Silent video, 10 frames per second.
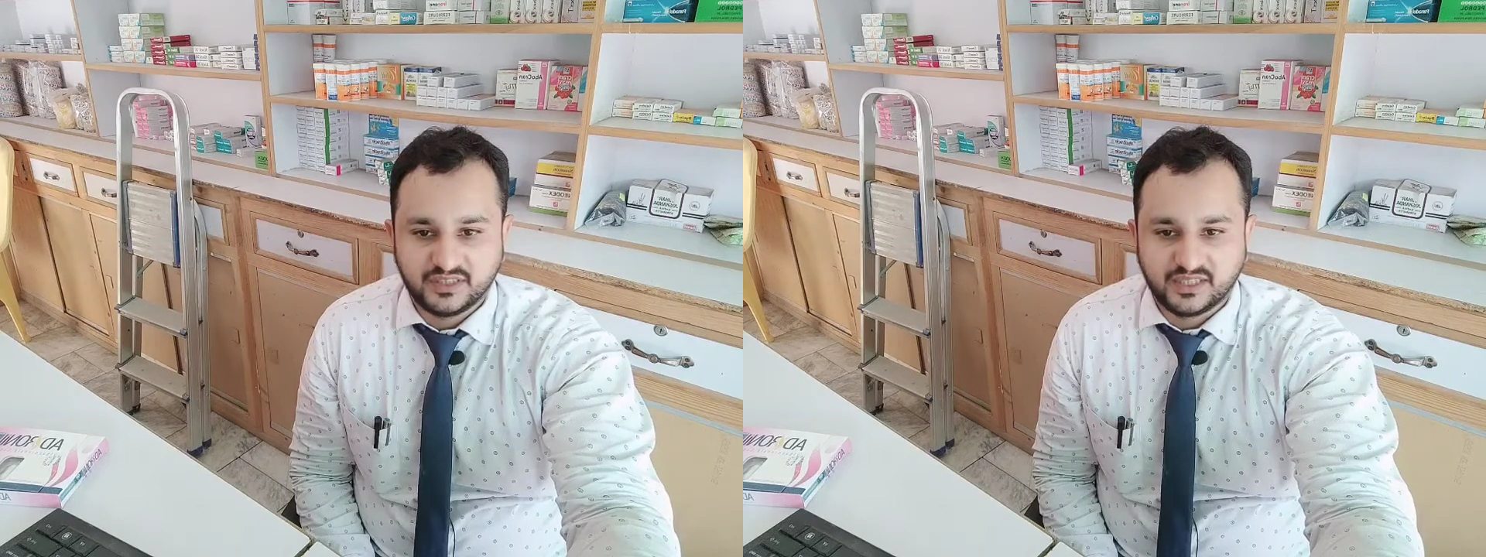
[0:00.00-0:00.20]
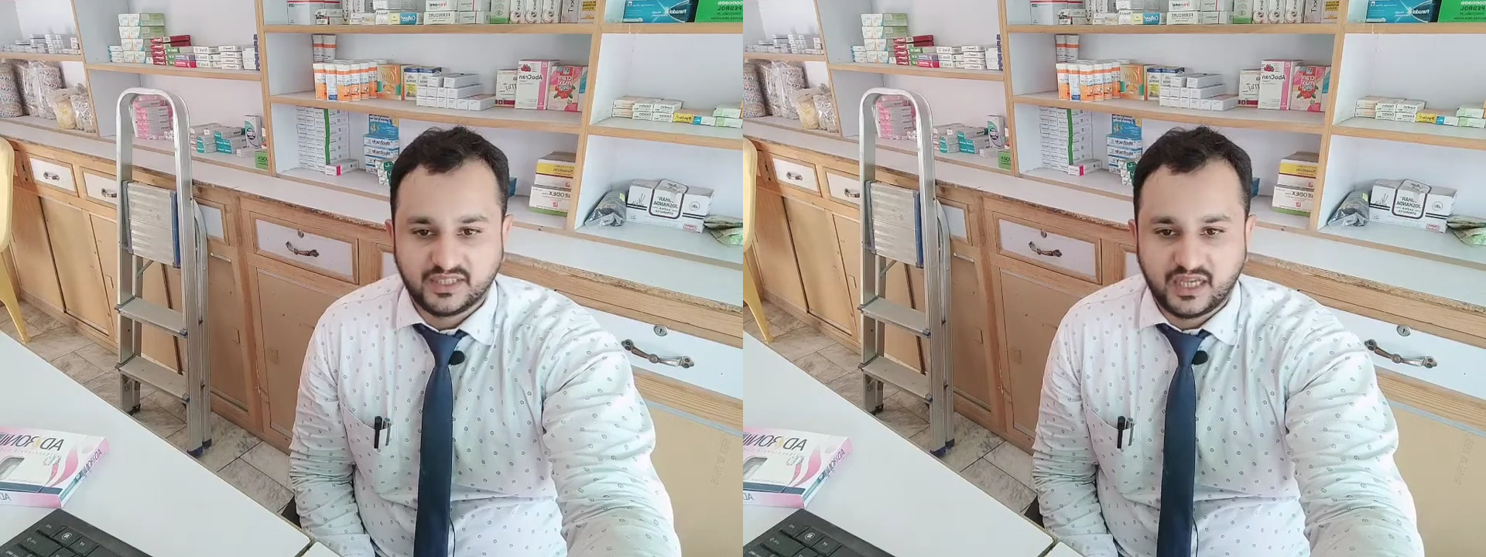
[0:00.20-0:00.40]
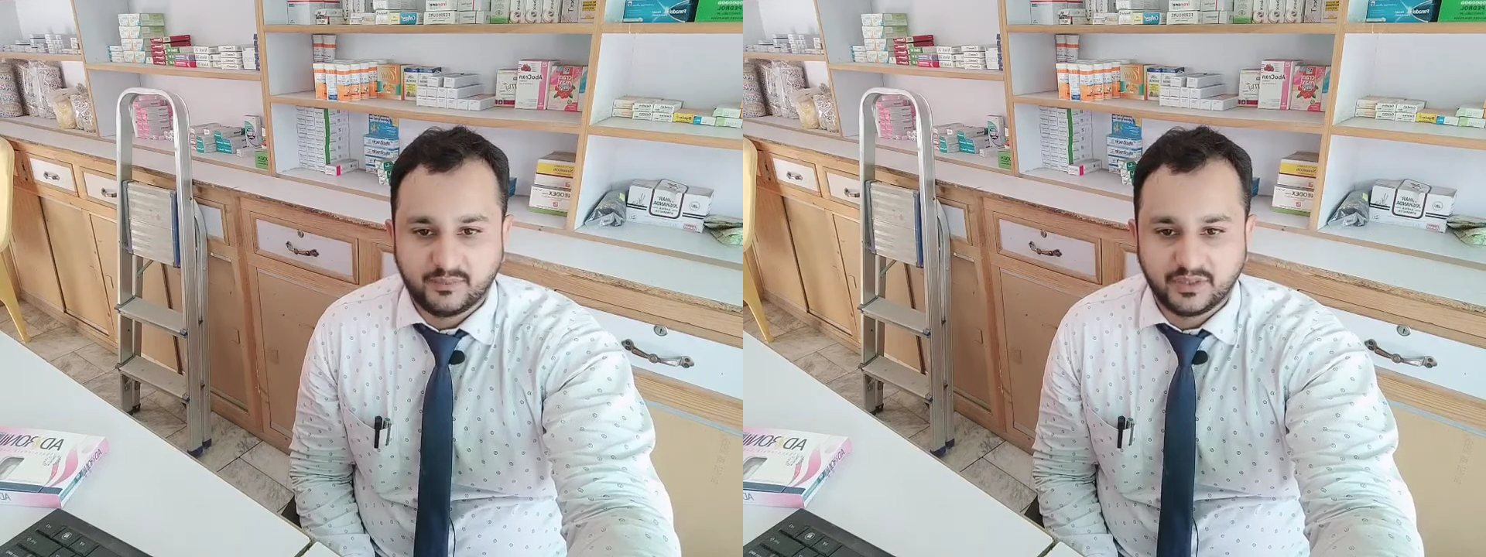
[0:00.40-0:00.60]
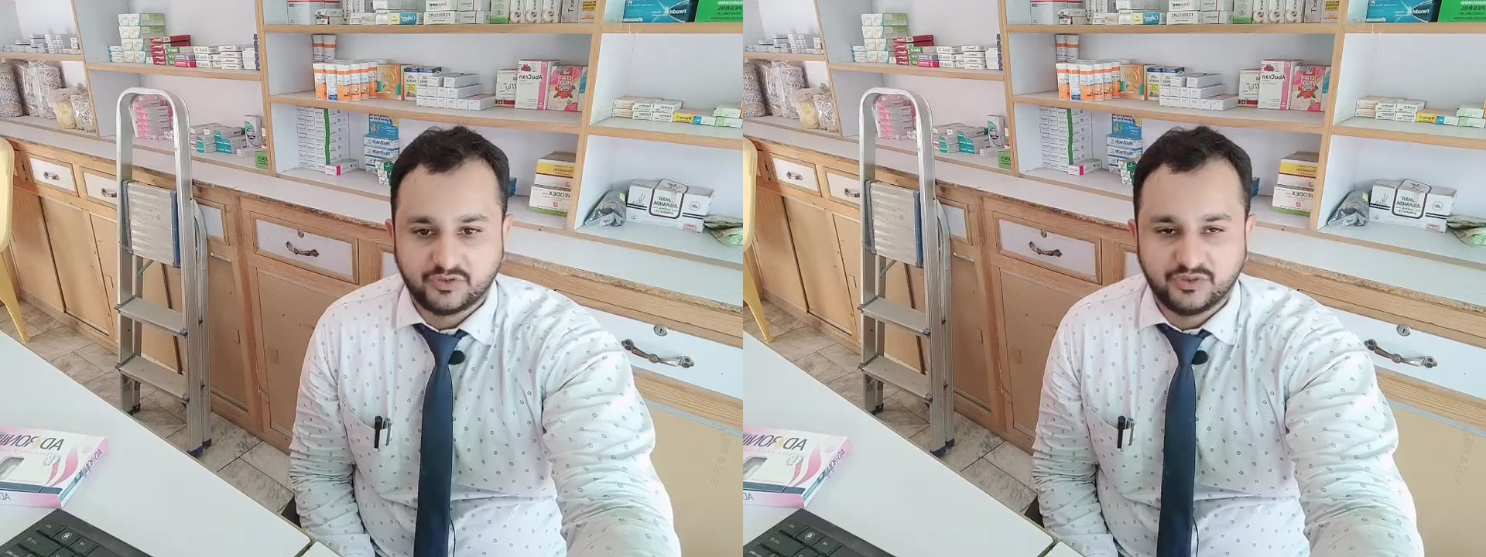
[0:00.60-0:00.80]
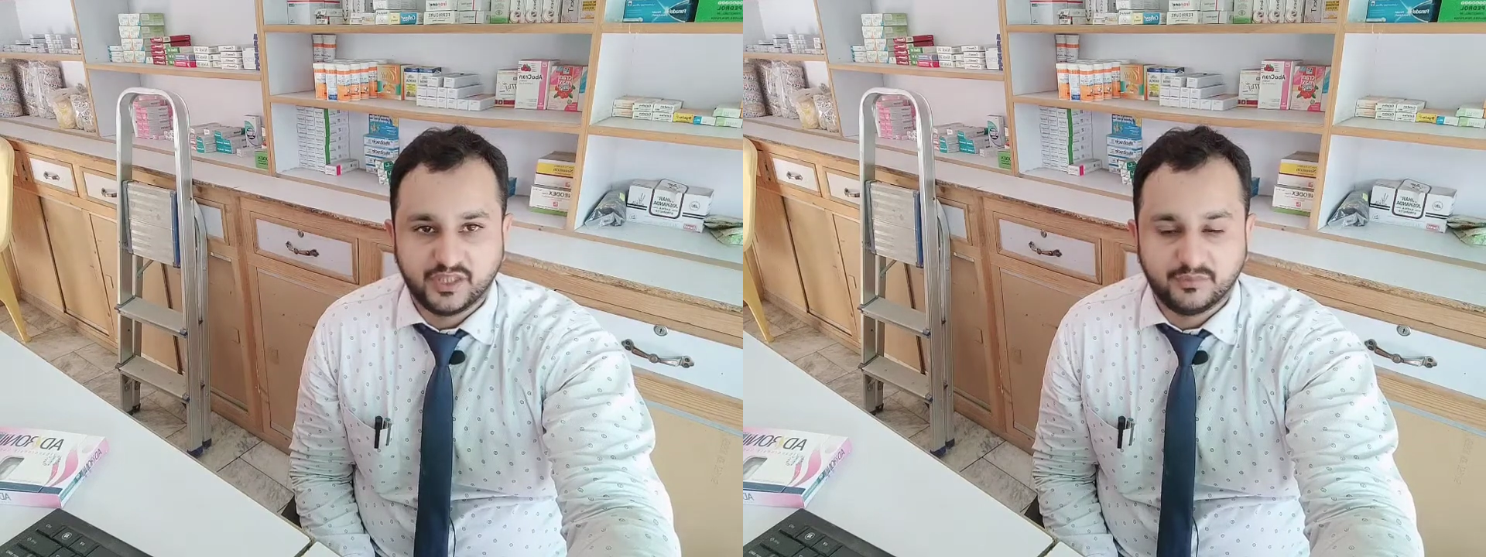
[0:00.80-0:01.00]
taking
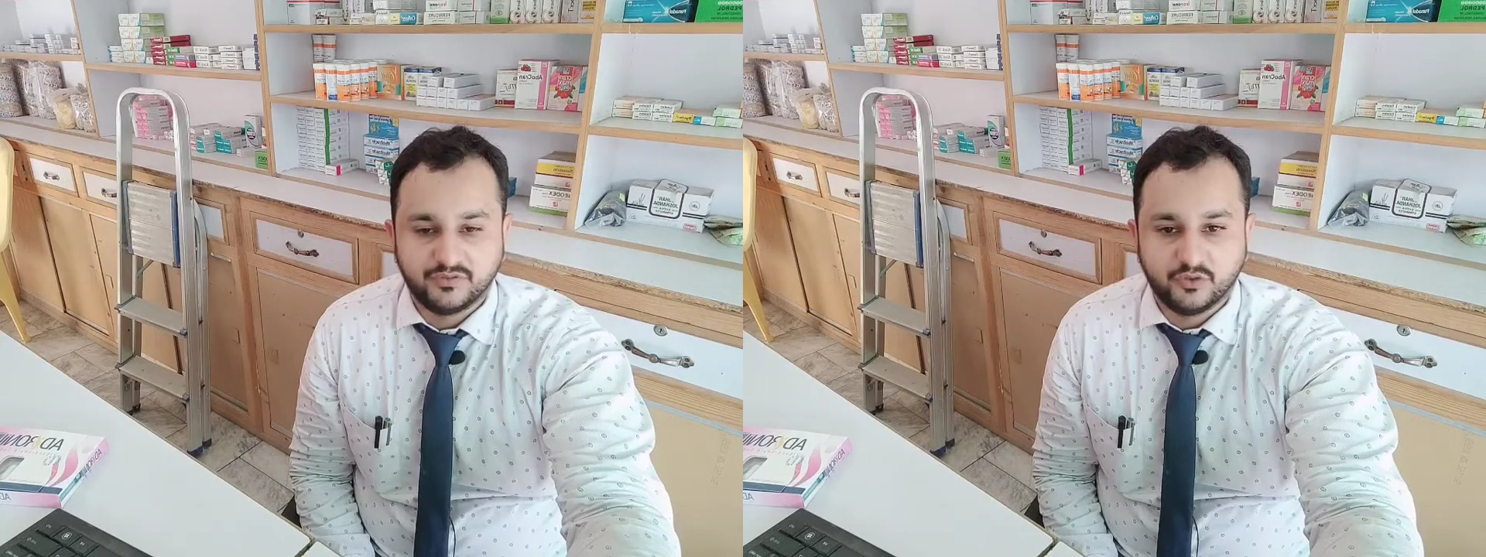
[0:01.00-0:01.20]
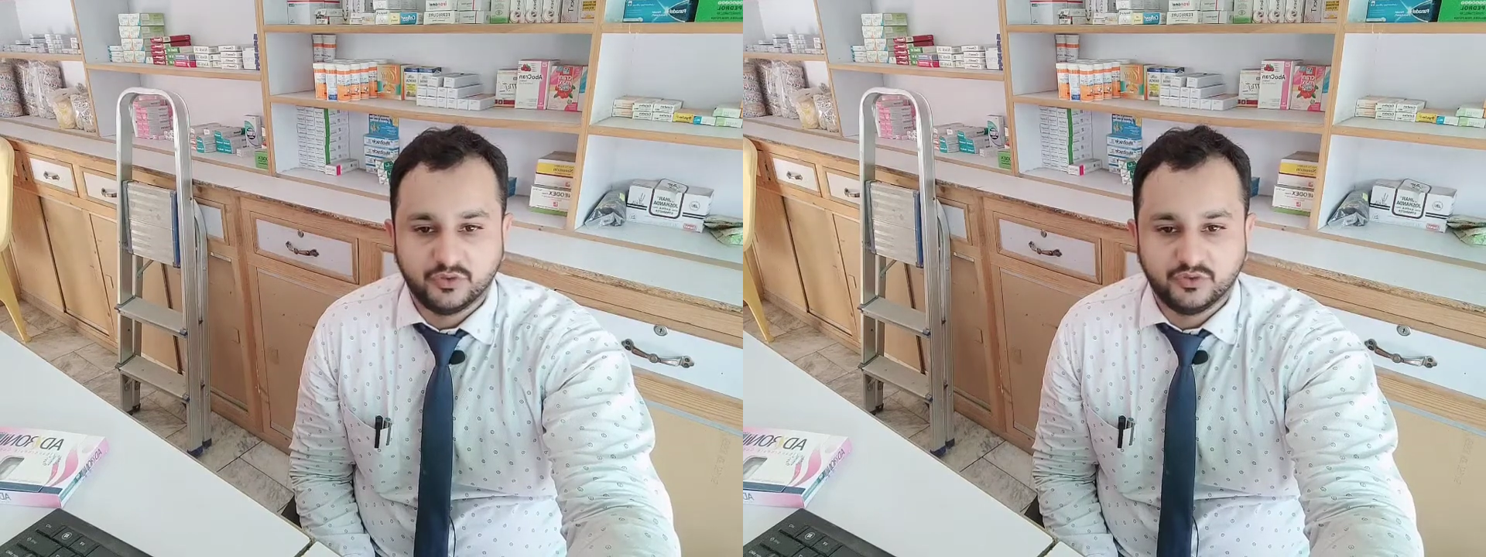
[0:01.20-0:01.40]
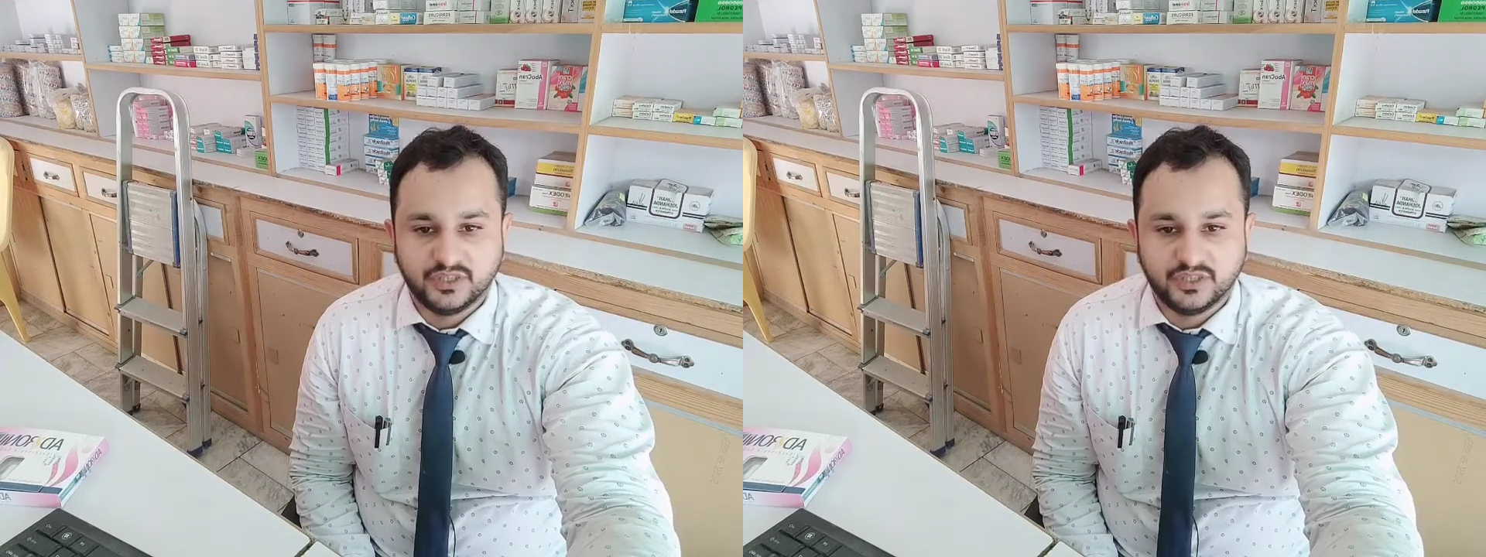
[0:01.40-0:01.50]
Ibandronate before you